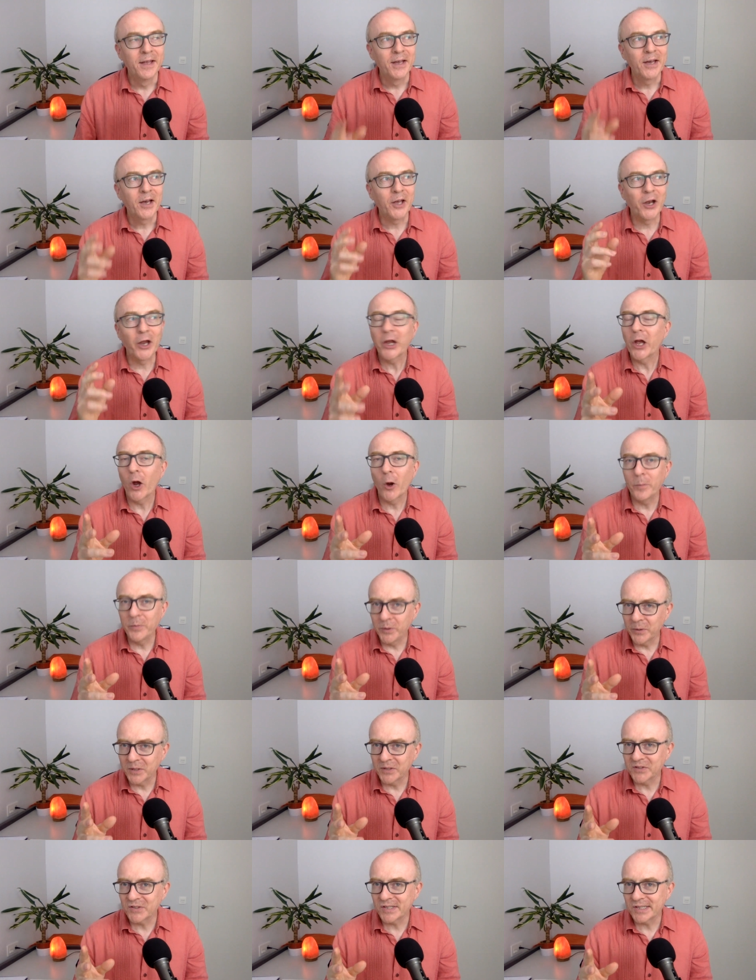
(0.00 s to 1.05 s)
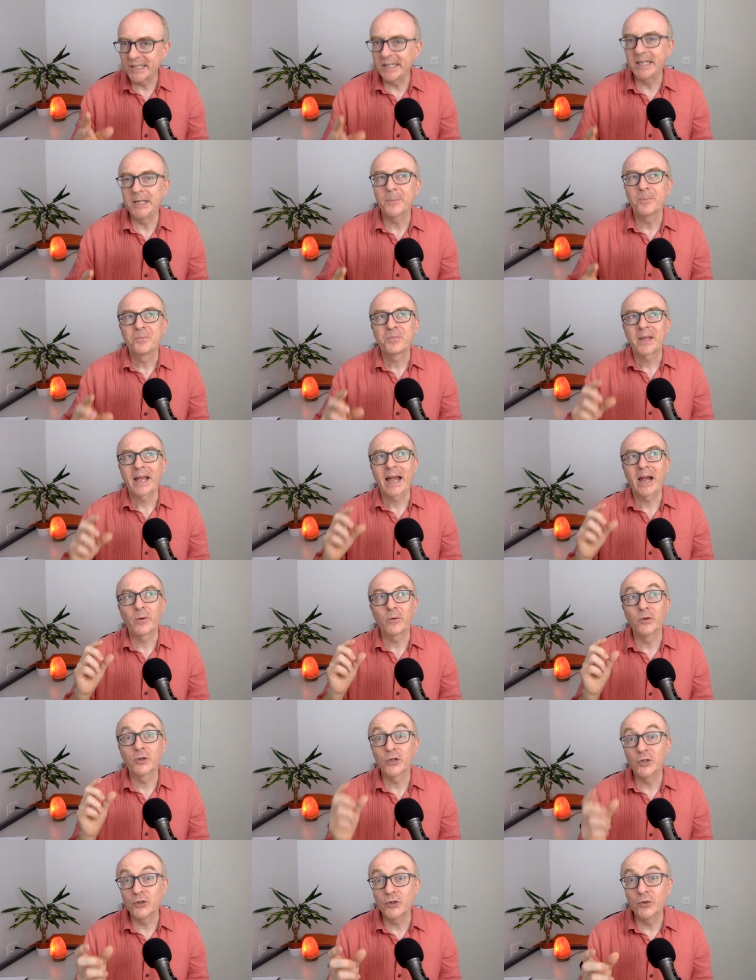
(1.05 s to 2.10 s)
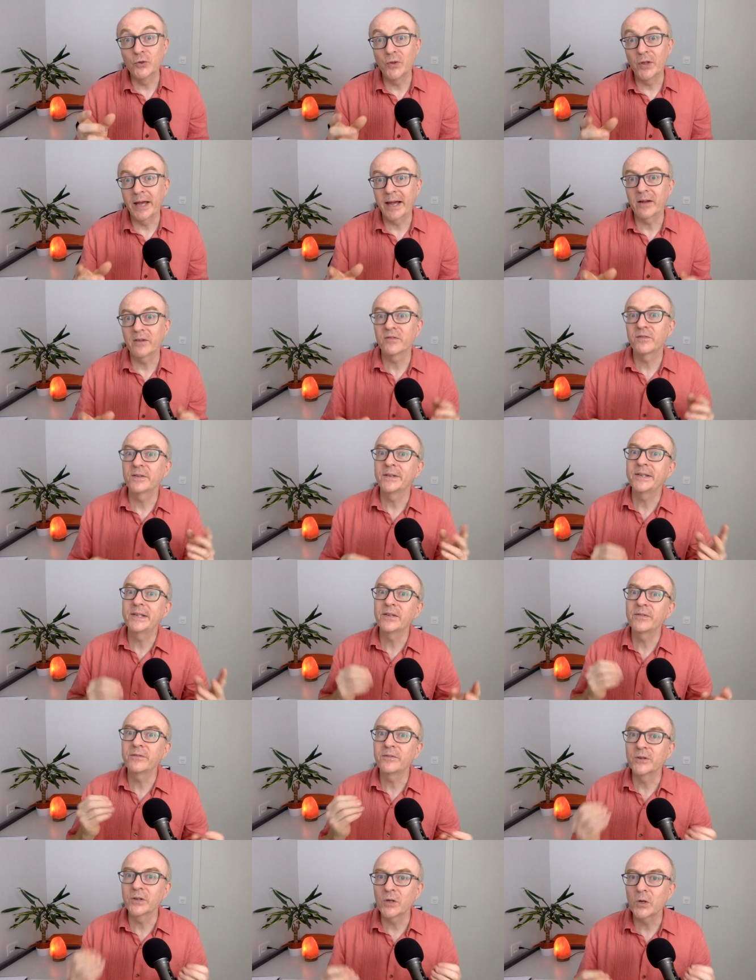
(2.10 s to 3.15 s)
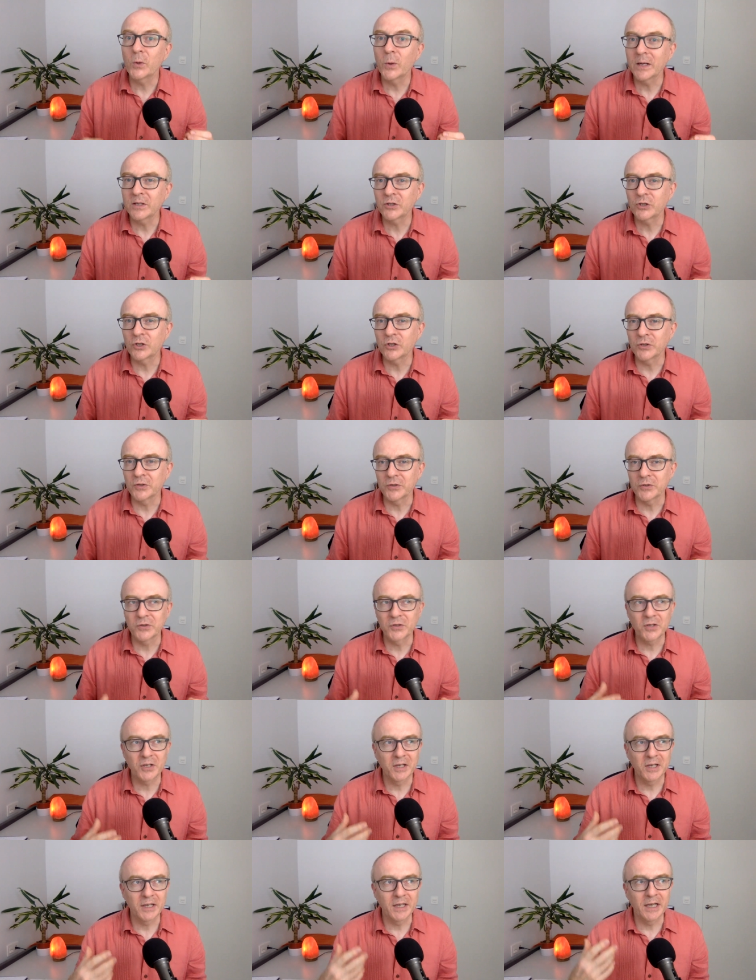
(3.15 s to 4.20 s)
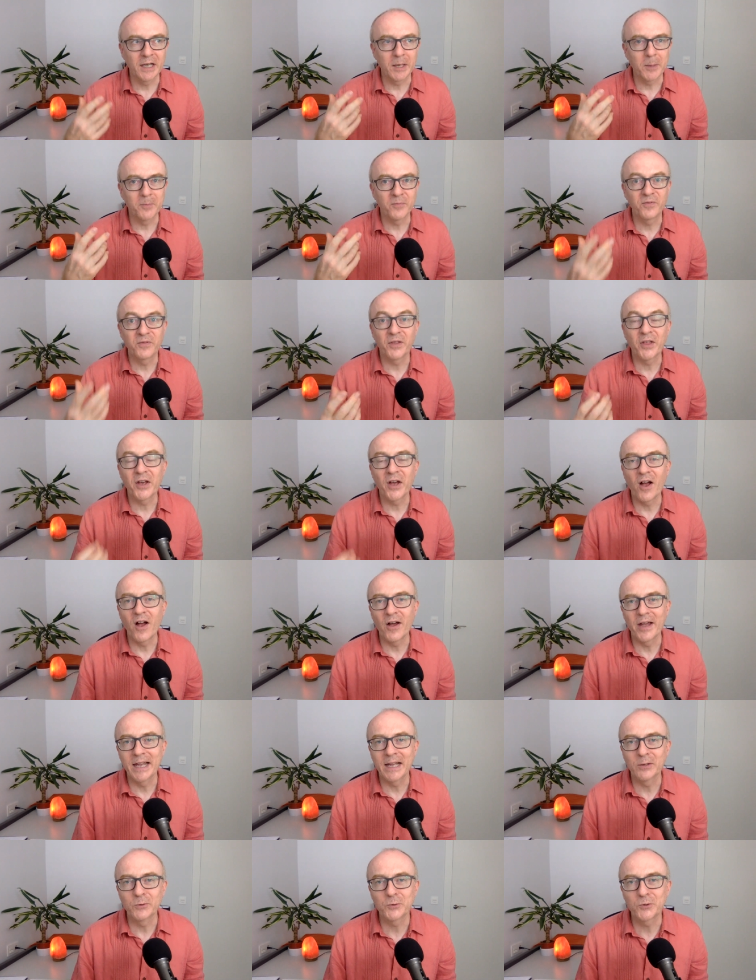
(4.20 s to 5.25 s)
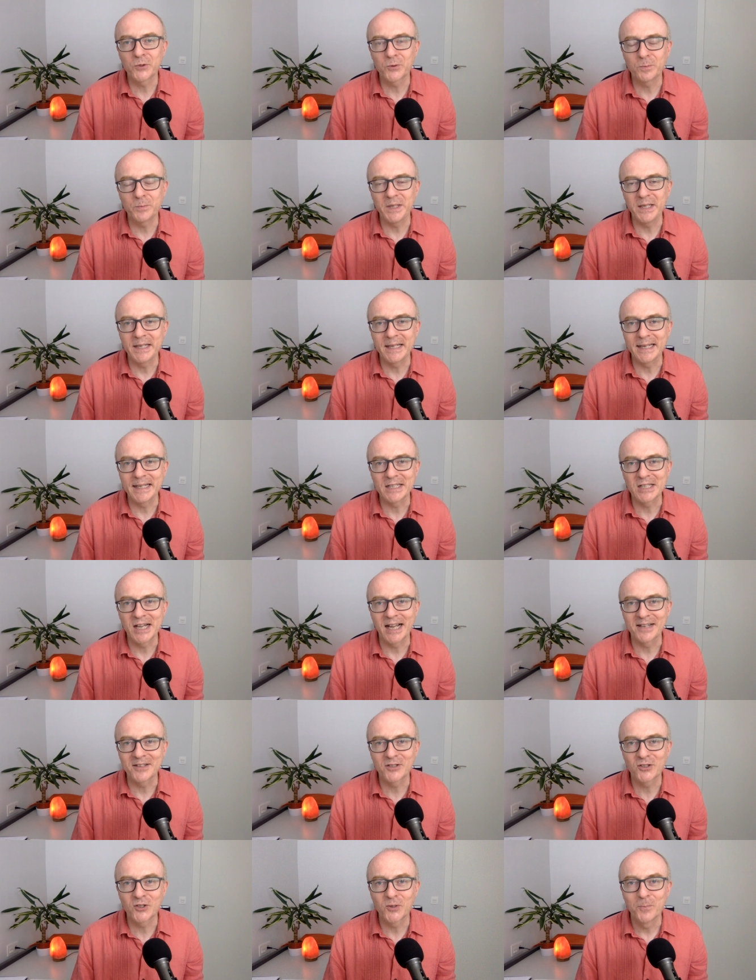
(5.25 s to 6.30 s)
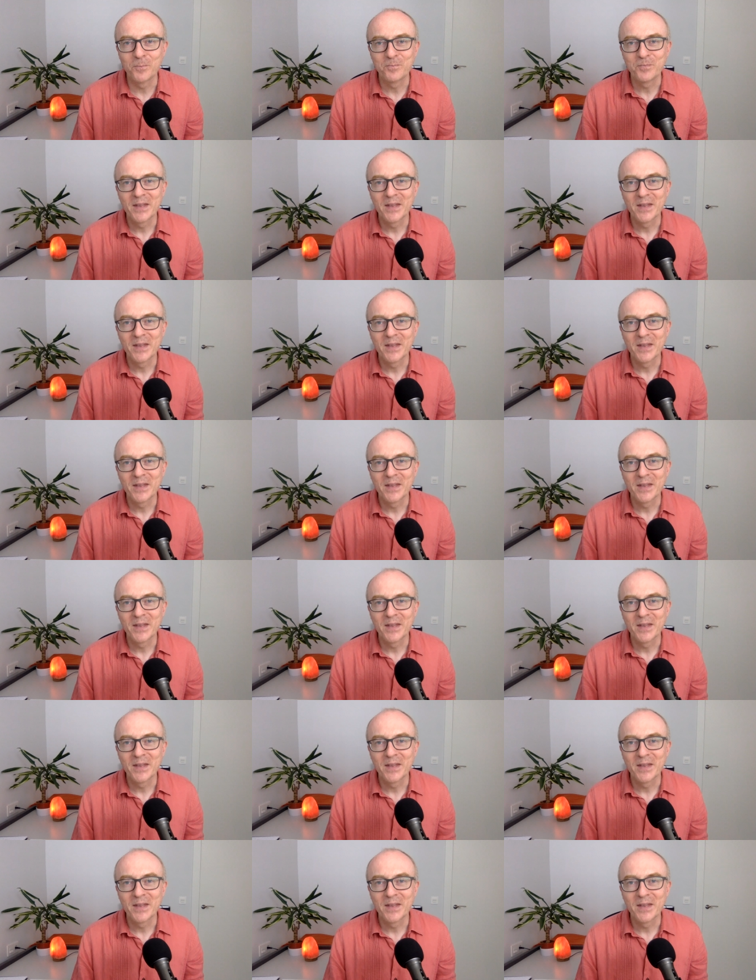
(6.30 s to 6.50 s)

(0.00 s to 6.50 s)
And I hope you can see how you can do that for different questions um, for the I E L T S speaking test.